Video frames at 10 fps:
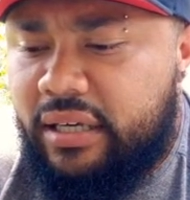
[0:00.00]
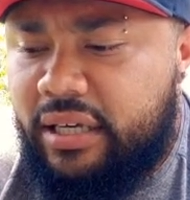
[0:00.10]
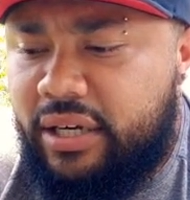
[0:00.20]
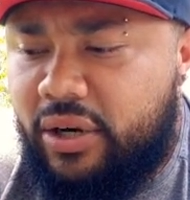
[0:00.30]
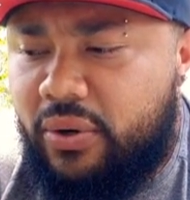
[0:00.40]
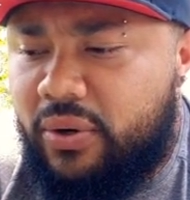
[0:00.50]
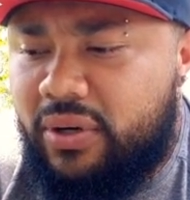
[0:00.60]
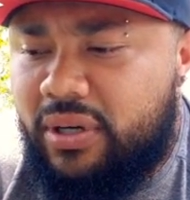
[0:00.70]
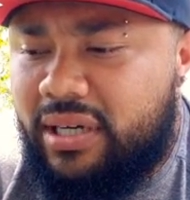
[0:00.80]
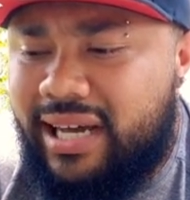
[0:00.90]
you know,
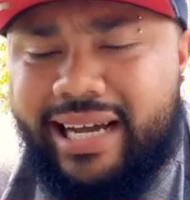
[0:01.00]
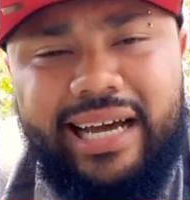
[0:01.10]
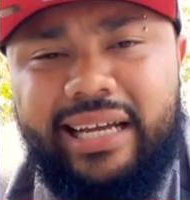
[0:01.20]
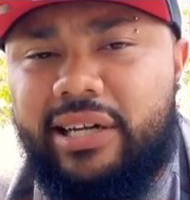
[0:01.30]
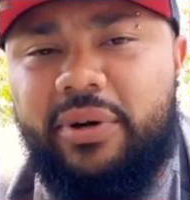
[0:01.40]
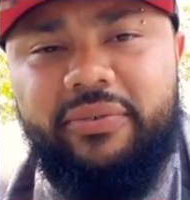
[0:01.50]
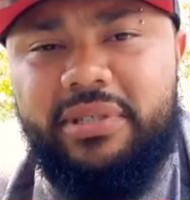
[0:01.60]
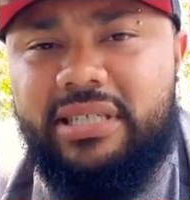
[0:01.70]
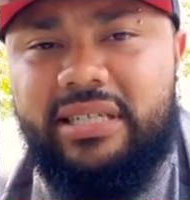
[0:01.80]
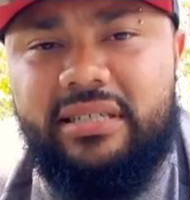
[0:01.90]
I got to get away from
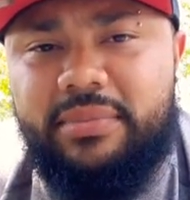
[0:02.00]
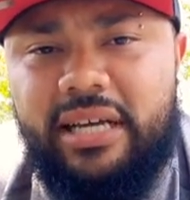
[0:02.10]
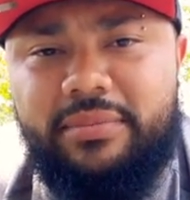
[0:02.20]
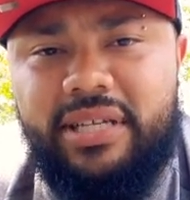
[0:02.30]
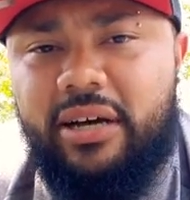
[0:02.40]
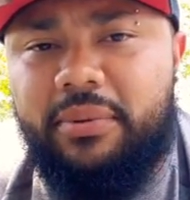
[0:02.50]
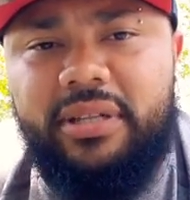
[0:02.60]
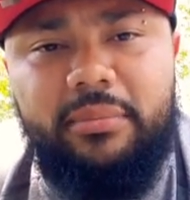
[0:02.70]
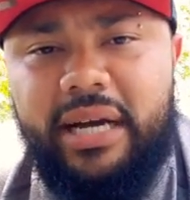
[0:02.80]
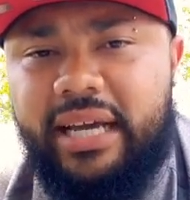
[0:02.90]
the city sometimes to help
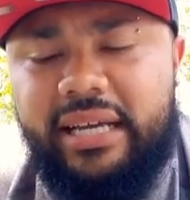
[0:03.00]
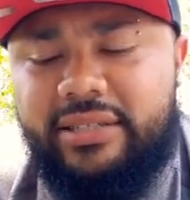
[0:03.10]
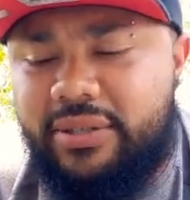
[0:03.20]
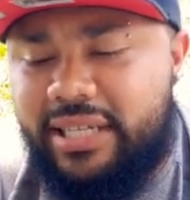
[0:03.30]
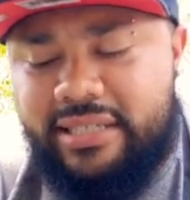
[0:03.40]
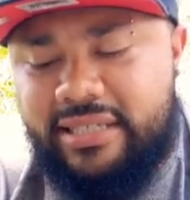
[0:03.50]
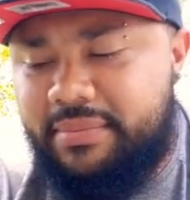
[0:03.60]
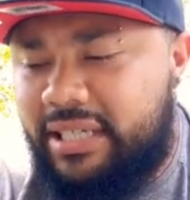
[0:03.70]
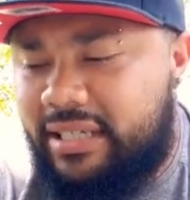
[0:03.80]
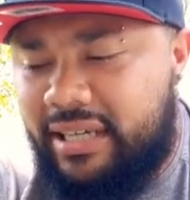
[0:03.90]
clear my head. So that's just
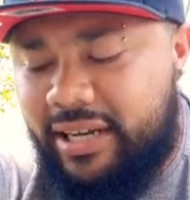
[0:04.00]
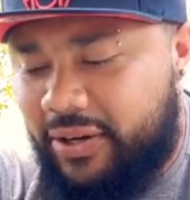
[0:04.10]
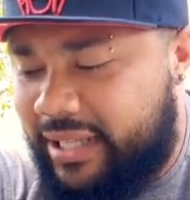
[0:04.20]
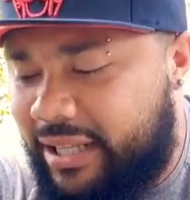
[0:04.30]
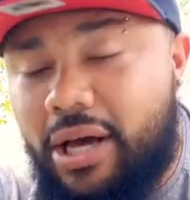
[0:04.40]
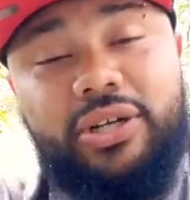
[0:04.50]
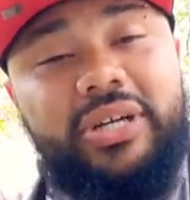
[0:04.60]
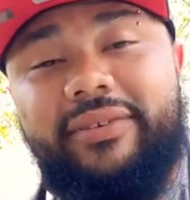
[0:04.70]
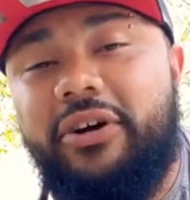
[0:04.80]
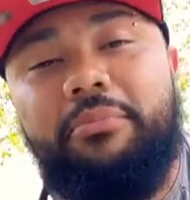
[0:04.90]
me. You know, that long
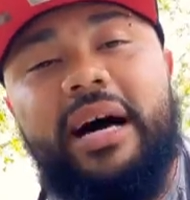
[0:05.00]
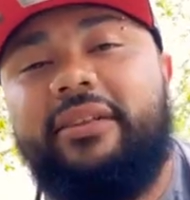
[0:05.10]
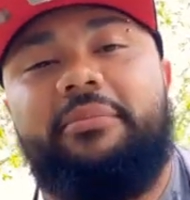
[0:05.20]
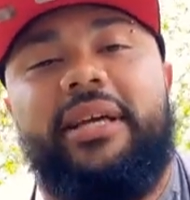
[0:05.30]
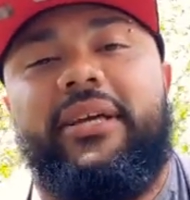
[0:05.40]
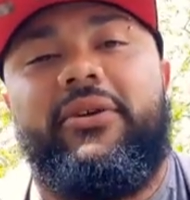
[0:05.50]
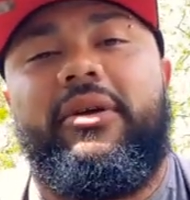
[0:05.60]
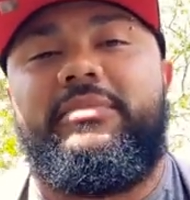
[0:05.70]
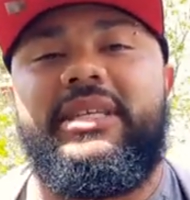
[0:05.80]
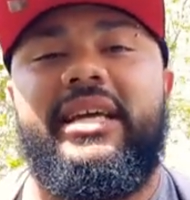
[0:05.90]
drive don't bother me. You know
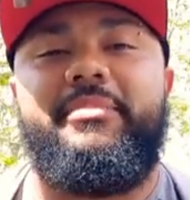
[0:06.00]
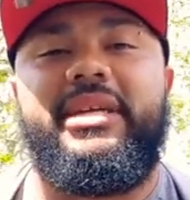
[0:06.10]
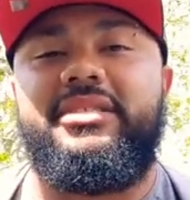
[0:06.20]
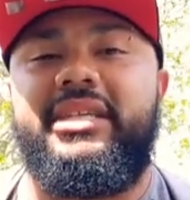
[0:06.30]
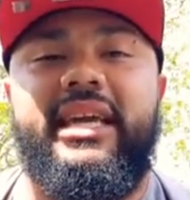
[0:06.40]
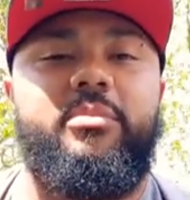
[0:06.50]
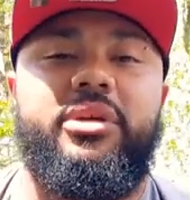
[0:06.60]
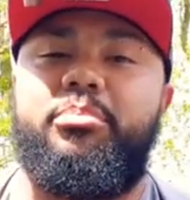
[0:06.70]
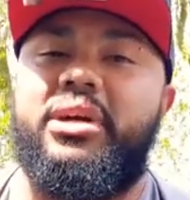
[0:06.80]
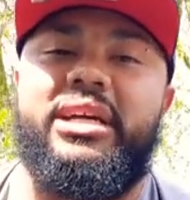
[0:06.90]
what I'm saying? Because you can't put
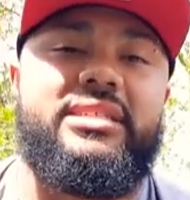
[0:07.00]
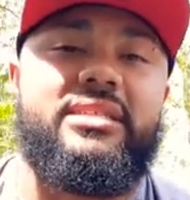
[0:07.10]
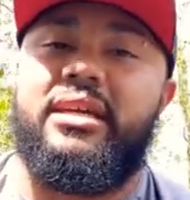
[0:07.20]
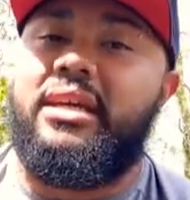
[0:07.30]
a price